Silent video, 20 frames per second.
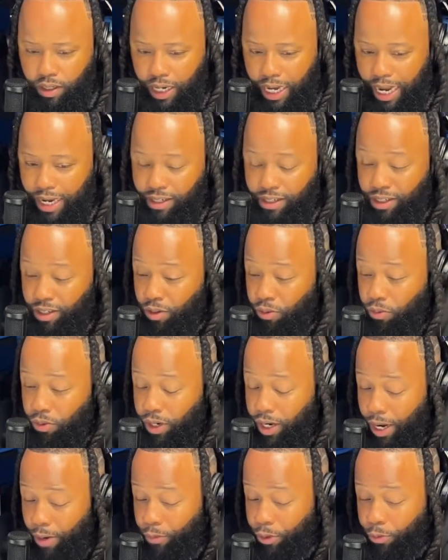And that's year
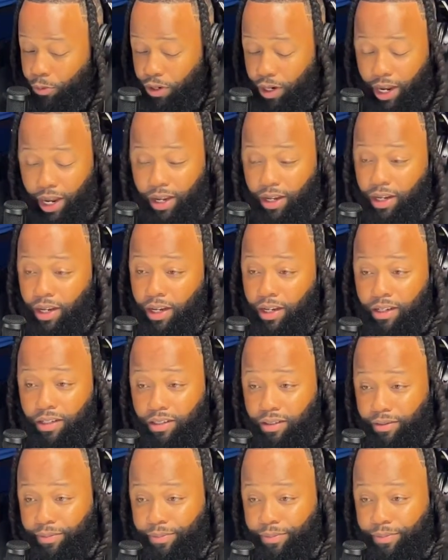one. And we won 8 games.